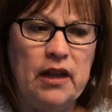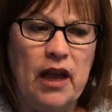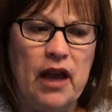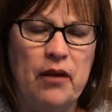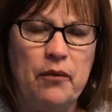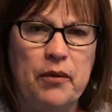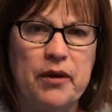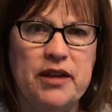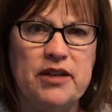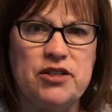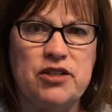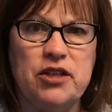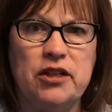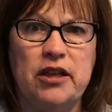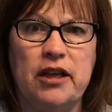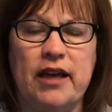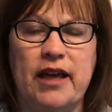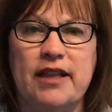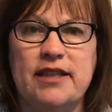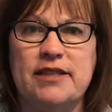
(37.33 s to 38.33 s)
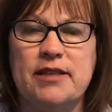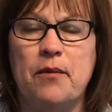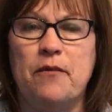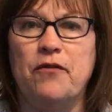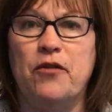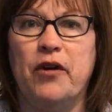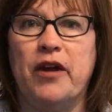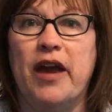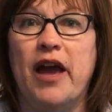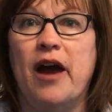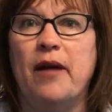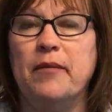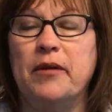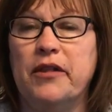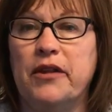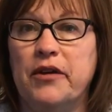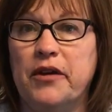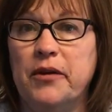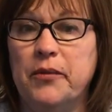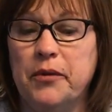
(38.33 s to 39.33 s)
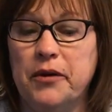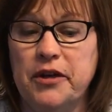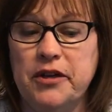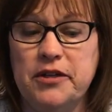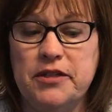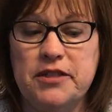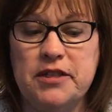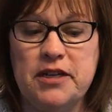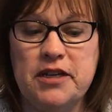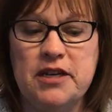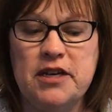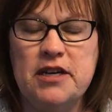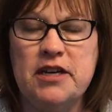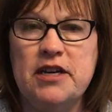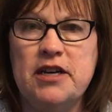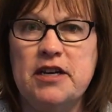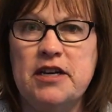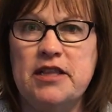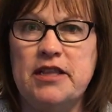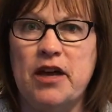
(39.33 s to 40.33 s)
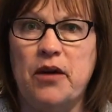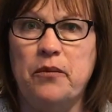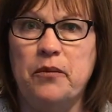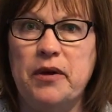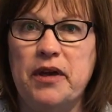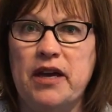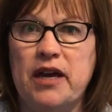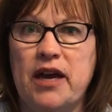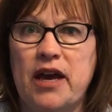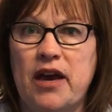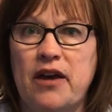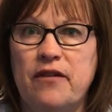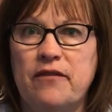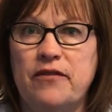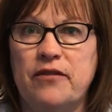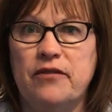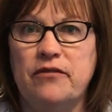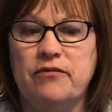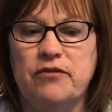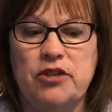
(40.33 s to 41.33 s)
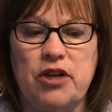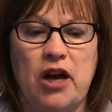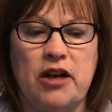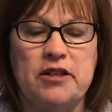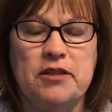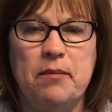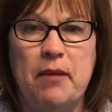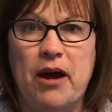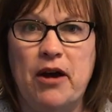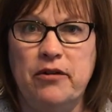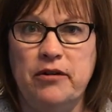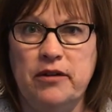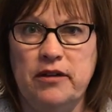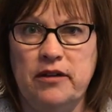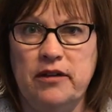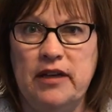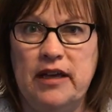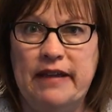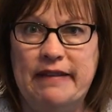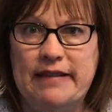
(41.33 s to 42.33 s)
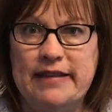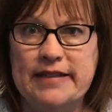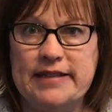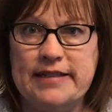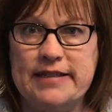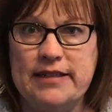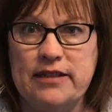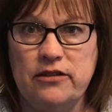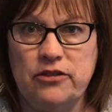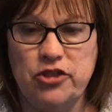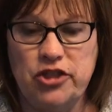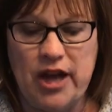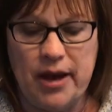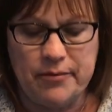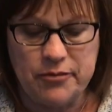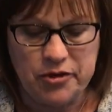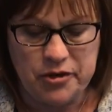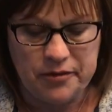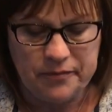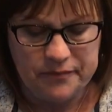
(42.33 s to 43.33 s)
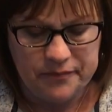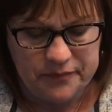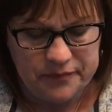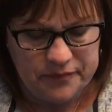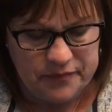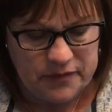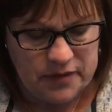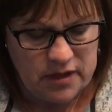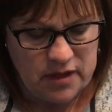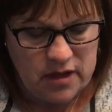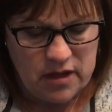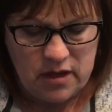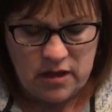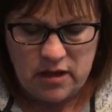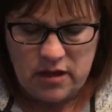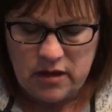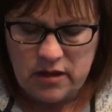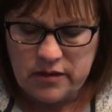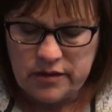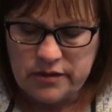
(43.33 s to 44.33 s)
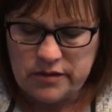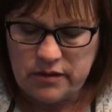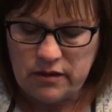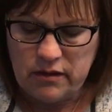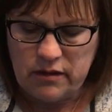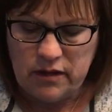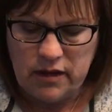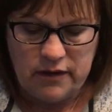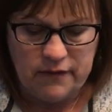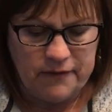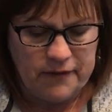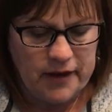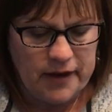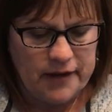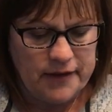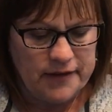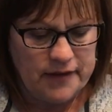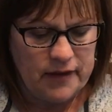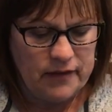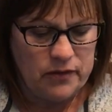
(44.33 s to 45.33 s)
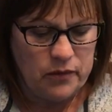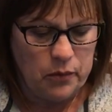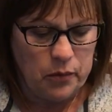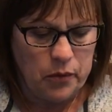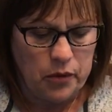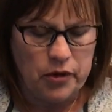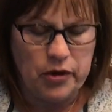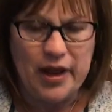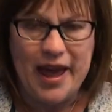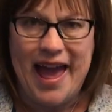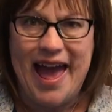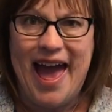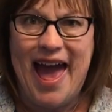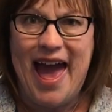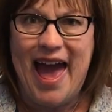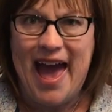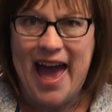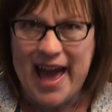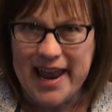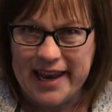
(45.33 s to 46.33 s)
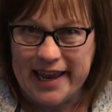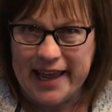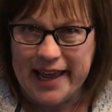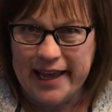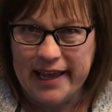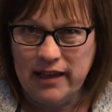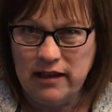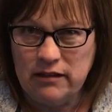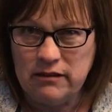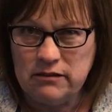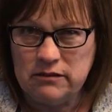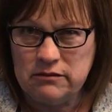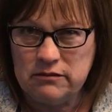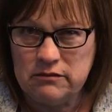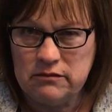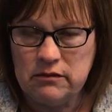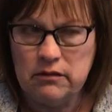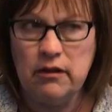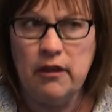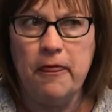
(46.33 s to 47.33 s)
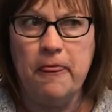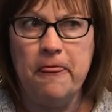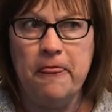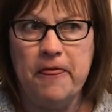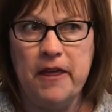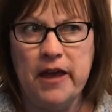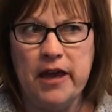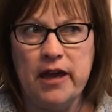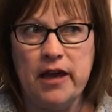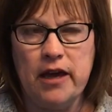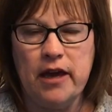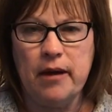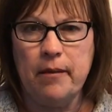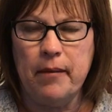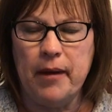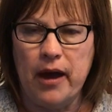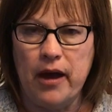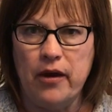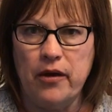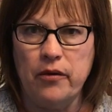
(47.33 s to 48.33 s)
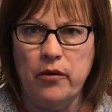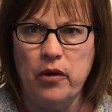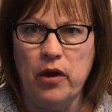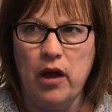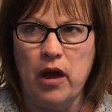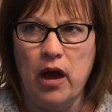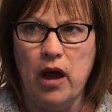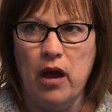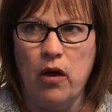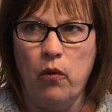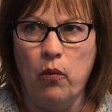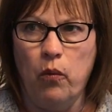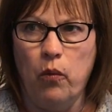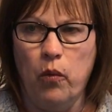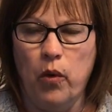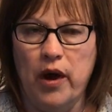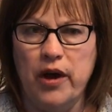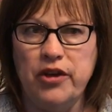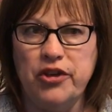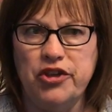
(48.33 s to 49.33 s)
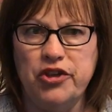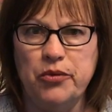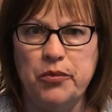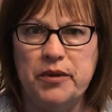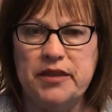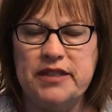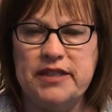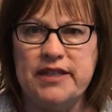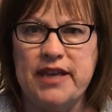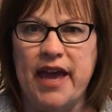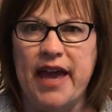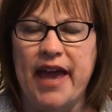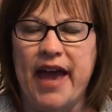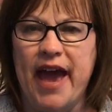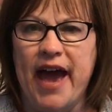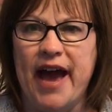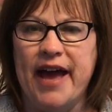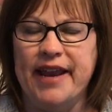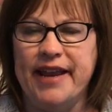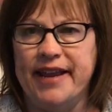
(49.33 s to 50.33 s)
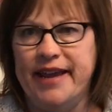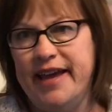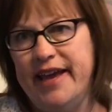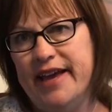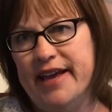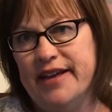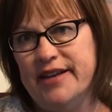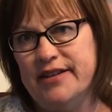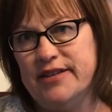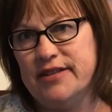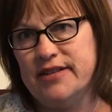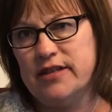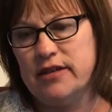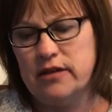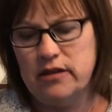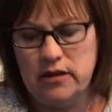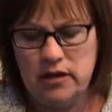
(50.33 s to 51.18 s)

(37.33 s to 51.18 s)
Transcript: I want us to look at some vocabulary words that we have talked about in this chapter. So if I said the word adding, think about what you would say adding is.